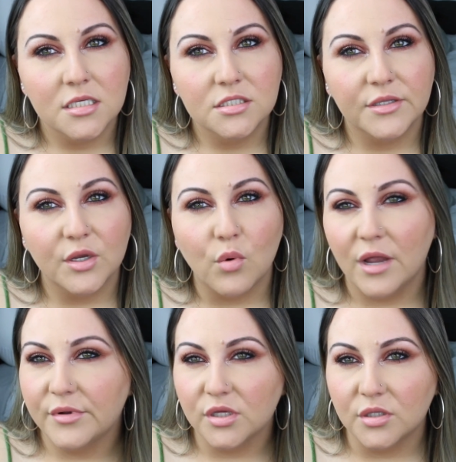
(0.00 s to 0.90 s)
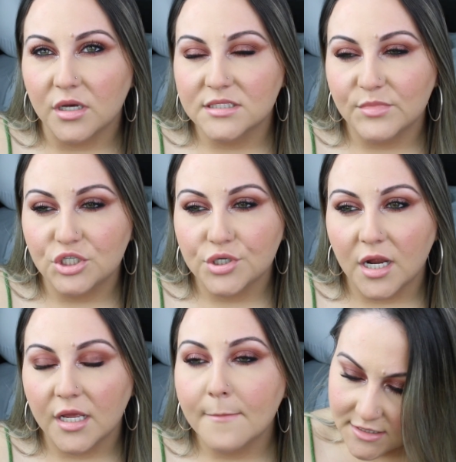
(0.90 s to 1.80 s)
So like why would a gloss be
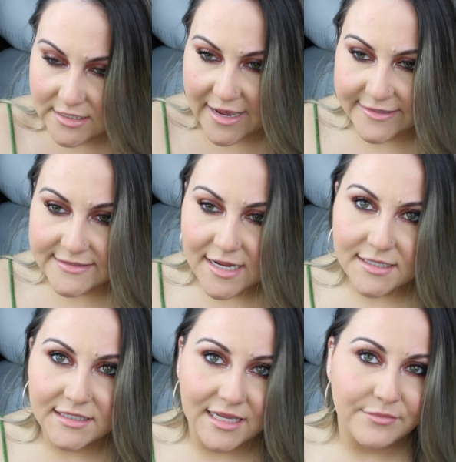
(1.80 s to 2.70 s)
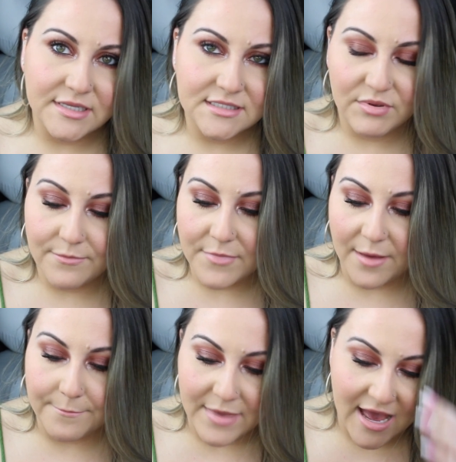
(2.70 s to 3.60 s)
dry? Yeah, it's not claiming to be
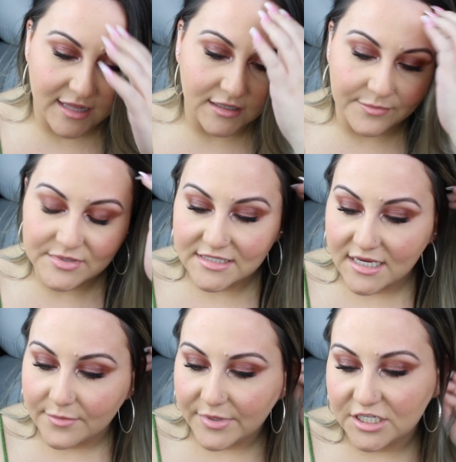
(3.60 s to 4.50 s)
a matte lipstick,